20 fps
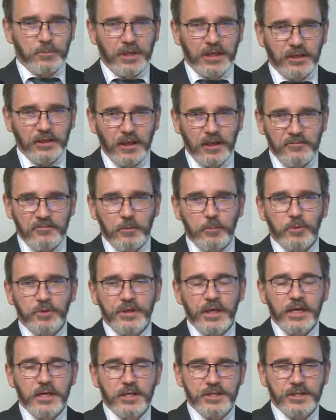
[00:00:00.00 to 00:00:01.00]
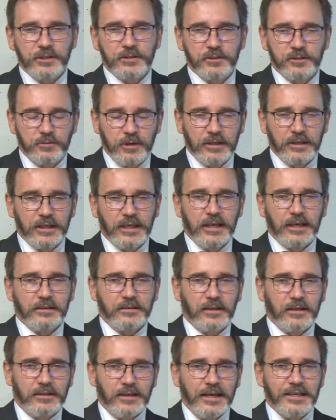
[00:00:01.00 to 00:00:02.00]
make a lot of imputation to try to
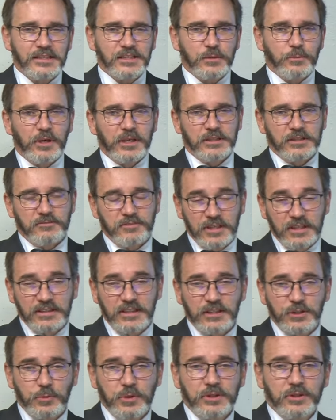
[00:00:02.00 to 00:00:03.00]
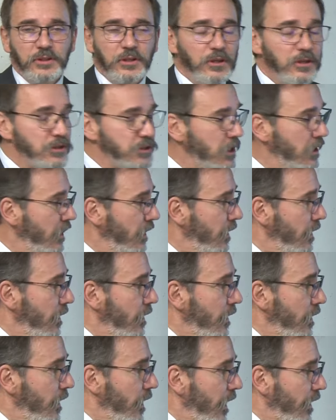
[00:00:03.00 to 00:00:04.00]
get at estimates of the excess returns.
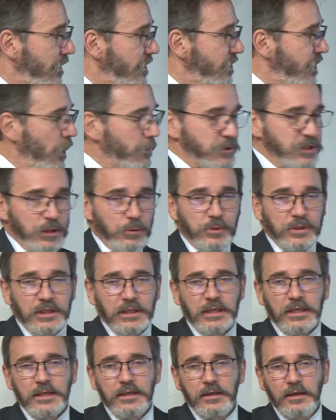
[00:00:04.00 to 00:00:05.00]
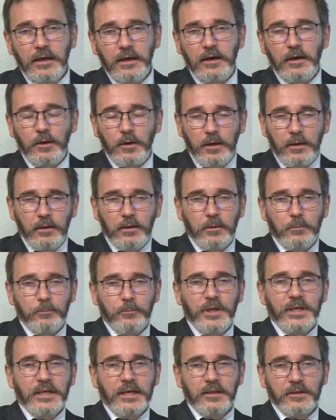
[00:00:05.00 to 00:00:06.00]
And subsequently,
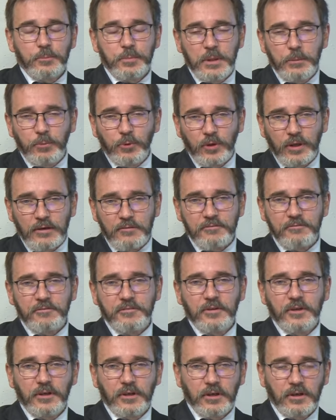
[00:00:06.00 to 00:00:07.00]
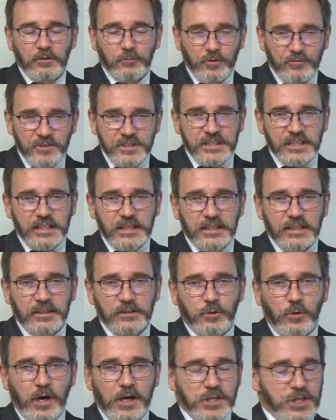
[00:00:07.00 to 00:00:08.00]
many other people have revisited
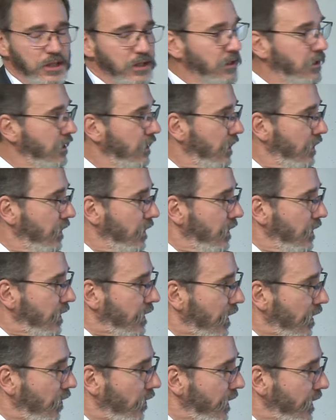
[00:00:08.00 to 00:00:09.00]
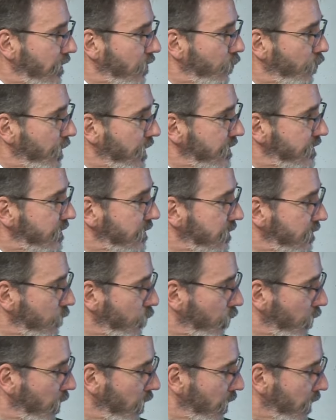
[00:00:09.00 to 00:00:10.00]
that question. Now, in the recent
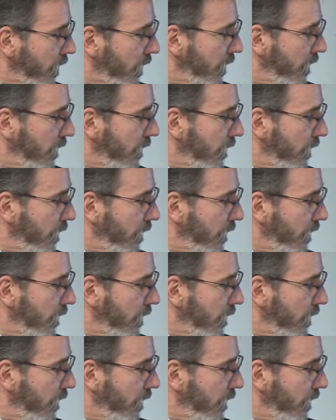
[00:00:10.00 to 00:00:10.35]
work